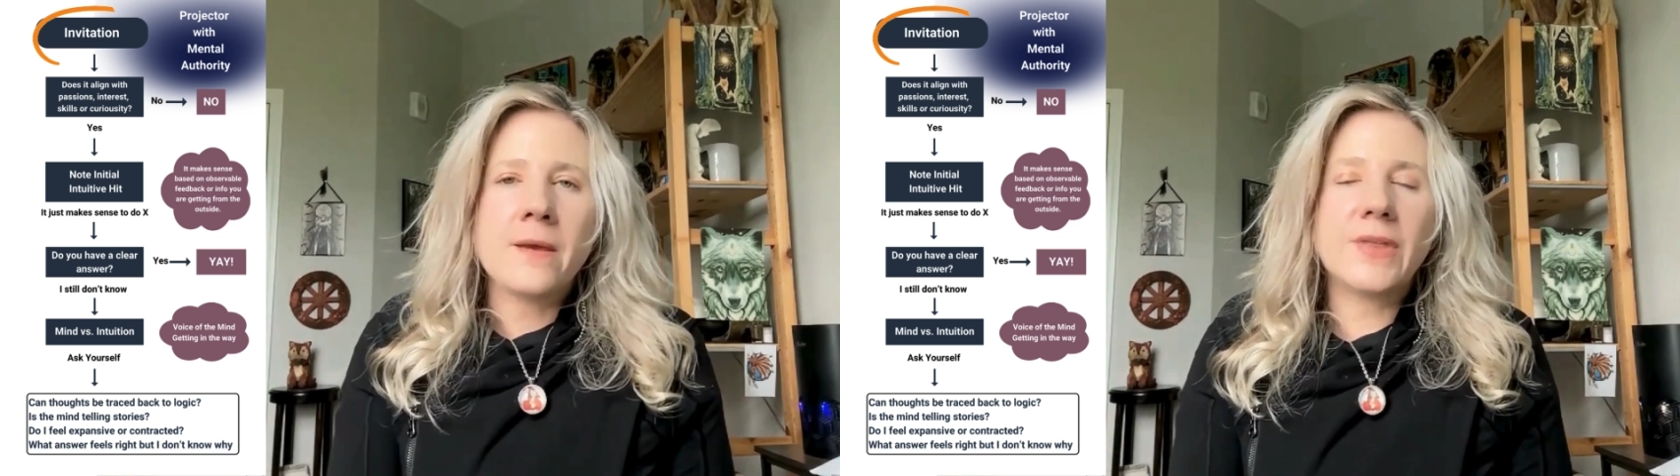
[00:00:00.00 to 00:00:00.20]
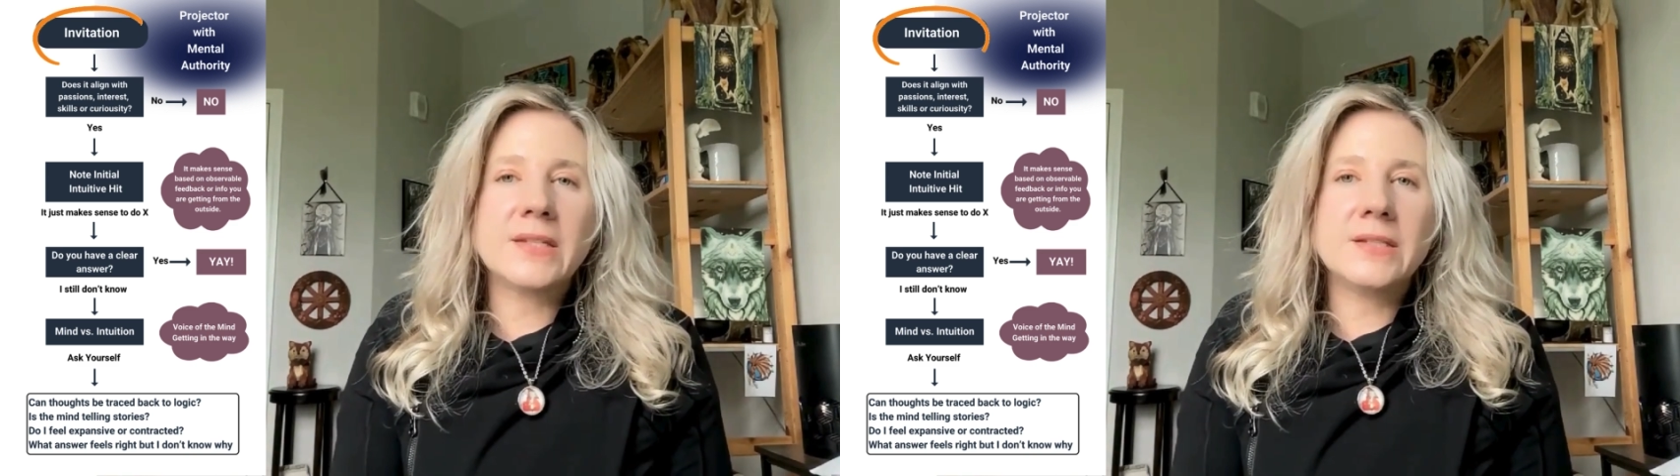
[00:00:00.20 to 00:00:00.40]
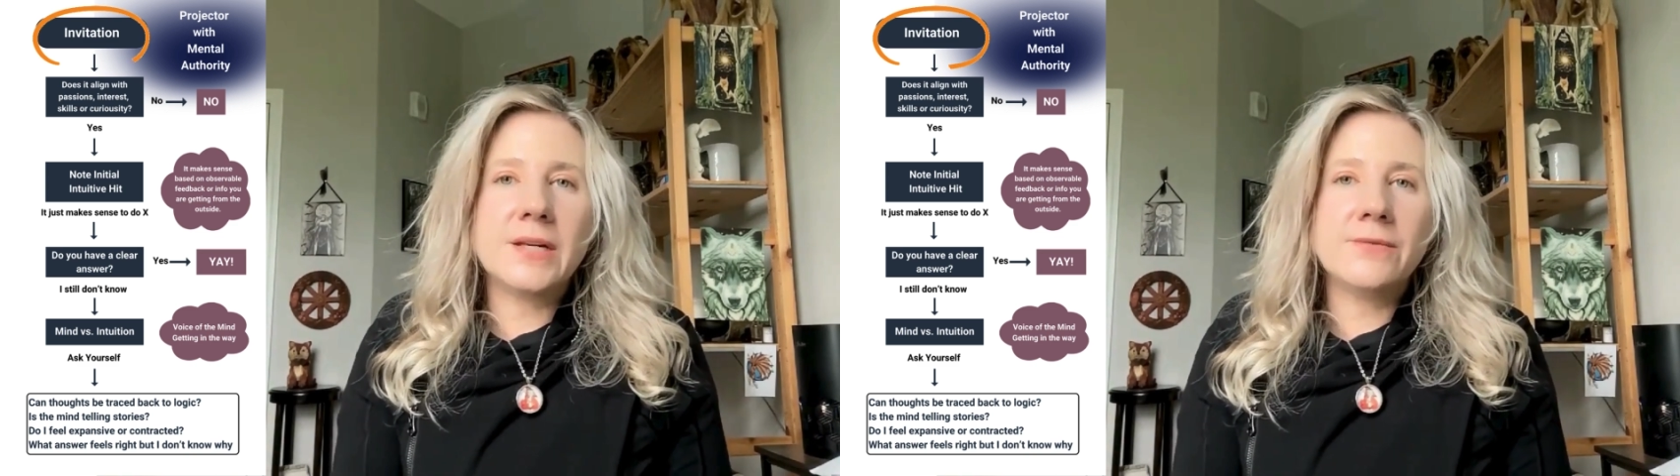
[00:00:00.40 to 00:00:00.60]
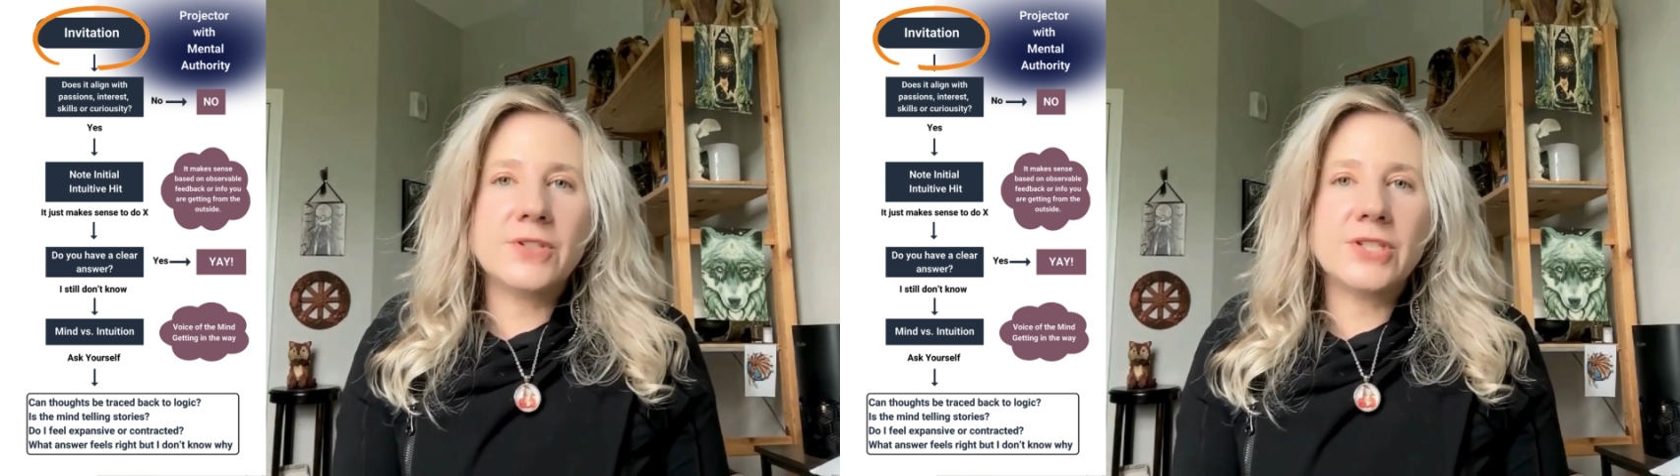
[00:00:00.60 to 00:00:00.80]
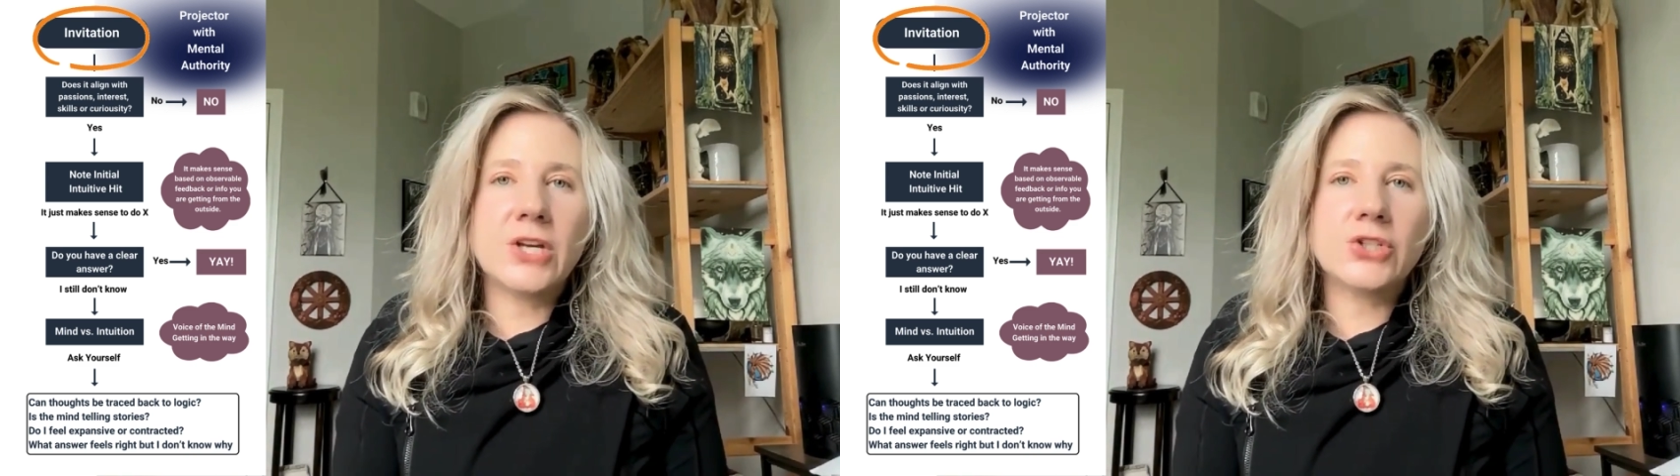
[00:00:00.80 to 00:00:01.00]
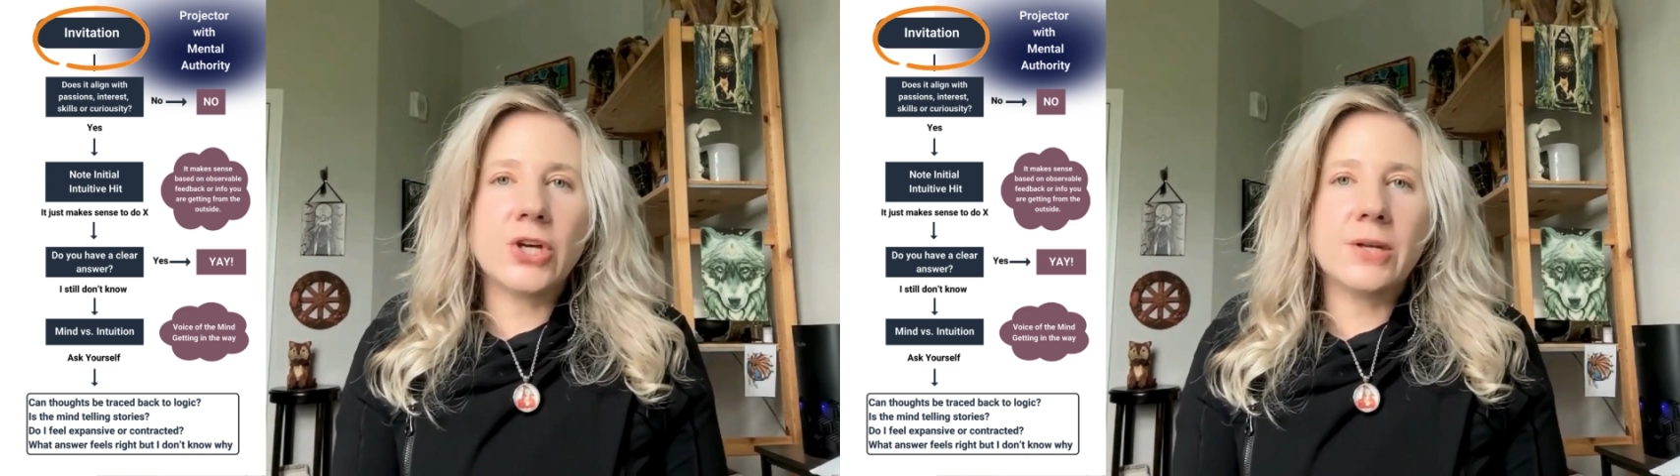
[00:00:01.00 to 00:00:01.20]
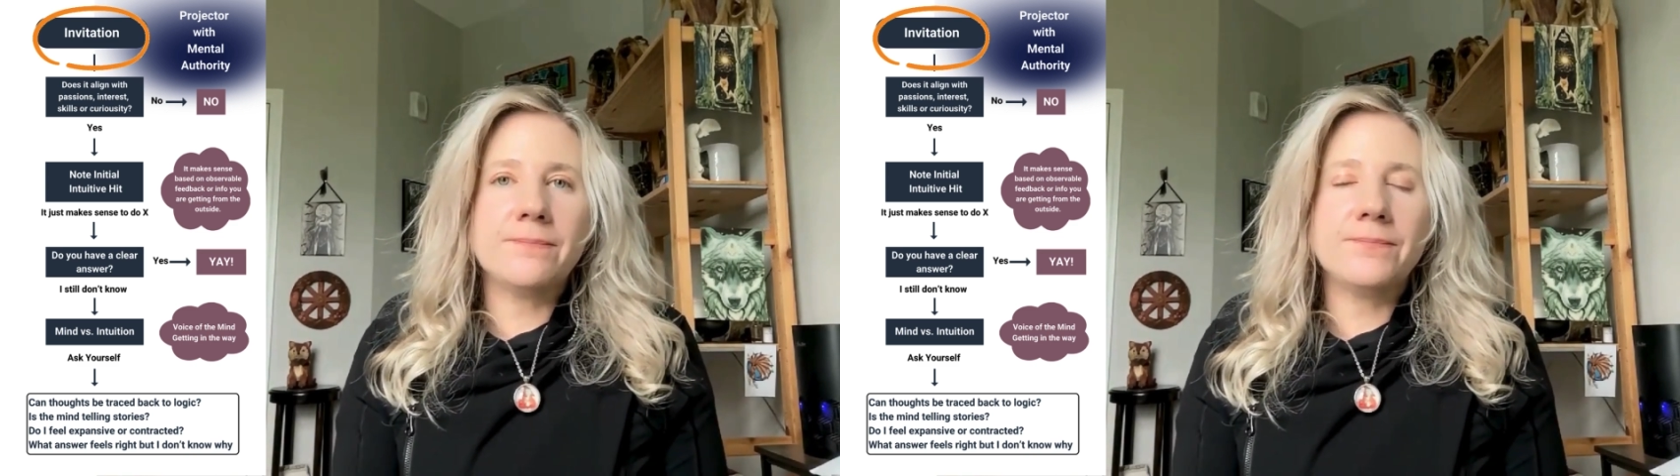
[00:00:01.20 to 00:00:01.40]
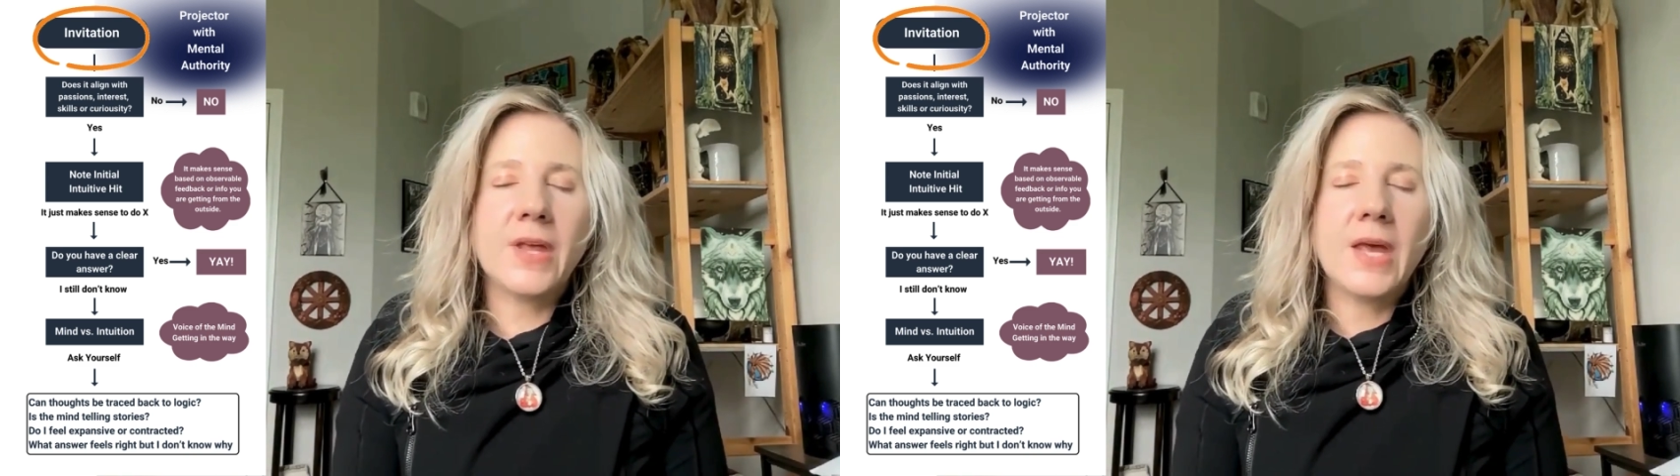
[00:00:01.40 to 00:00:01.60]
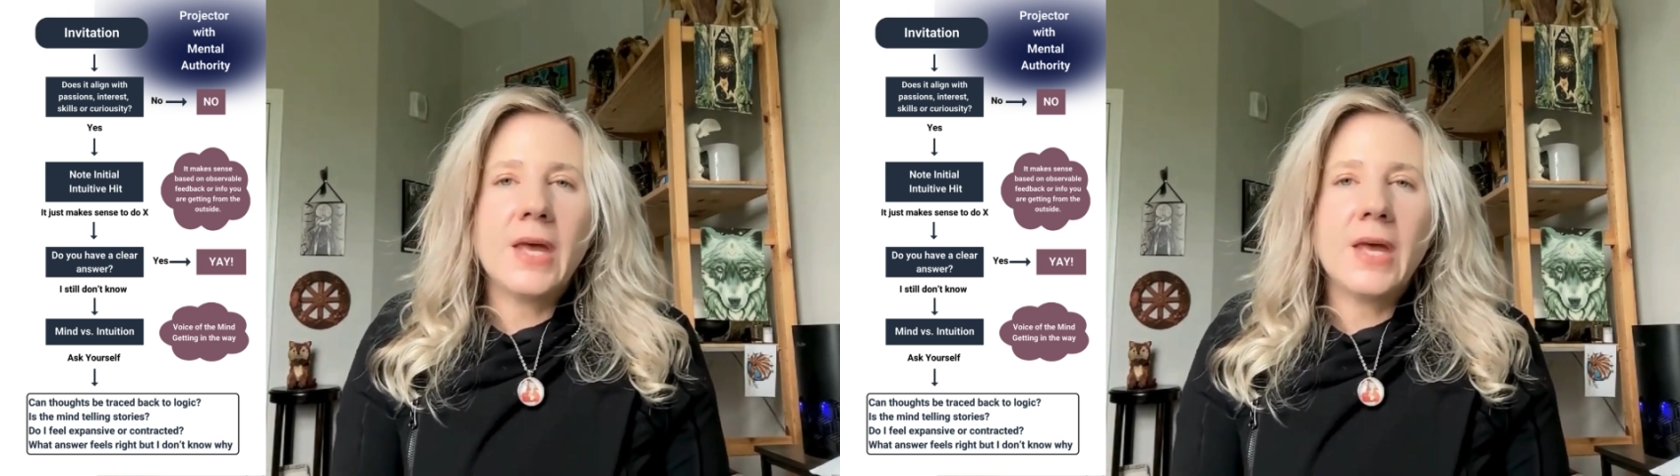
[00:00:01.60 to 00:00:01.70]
That's the invitation.